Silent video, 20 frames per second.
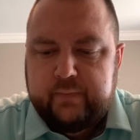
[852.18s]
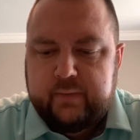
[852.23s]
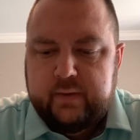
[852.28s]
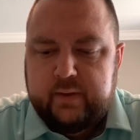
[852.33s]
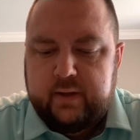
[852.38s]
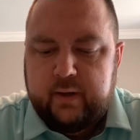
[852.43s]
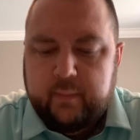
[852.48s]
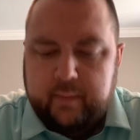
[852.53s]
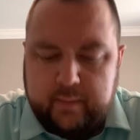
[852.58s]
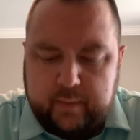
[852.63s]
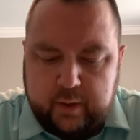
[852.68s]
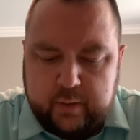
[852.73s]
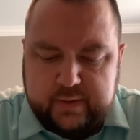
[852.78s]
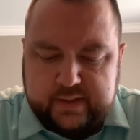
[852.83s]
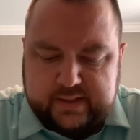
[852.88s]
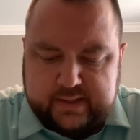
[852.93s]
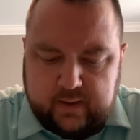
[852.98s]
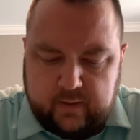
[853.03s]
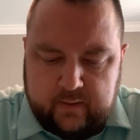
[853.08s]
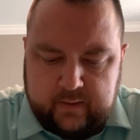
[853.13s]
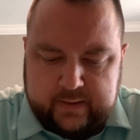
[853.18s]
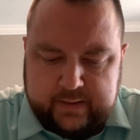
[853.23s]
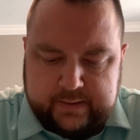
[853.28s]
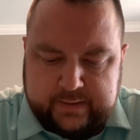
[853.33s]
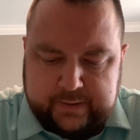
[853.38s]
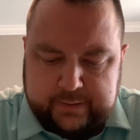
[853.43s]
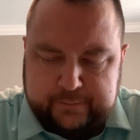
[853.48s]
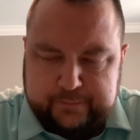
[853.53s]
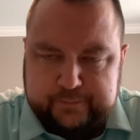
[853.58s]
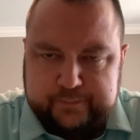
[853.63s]
Now, remember who he's talking
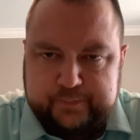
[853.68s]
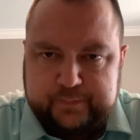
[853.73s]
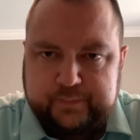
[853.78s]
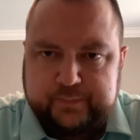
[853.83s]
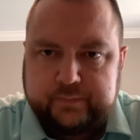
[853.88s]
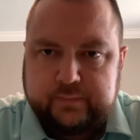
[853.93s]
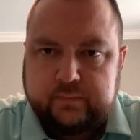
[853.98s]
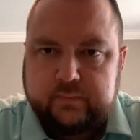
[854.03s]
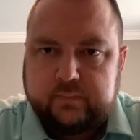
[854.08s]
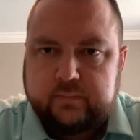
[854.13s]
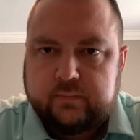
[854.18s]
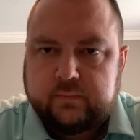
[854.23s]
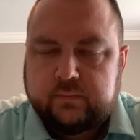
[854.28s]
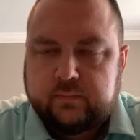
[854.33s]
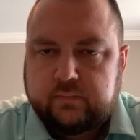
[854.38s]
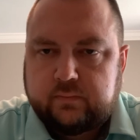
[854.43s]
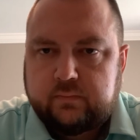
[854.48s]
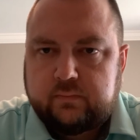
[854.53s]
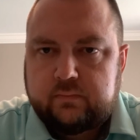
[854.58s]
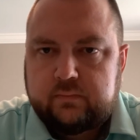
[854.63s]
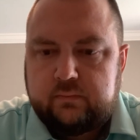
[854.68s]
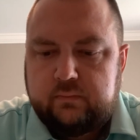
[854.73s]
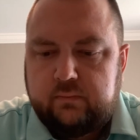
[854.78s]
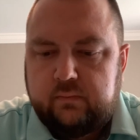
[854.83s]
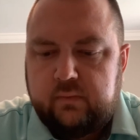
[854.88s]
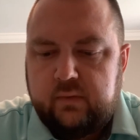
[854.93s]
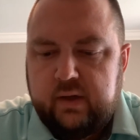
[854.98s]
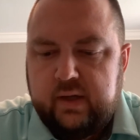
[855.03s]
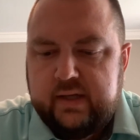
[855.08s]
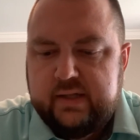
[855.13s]
to.
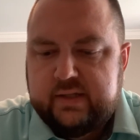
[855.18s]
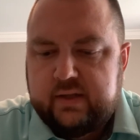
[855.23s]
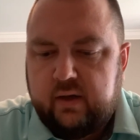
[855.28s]
He's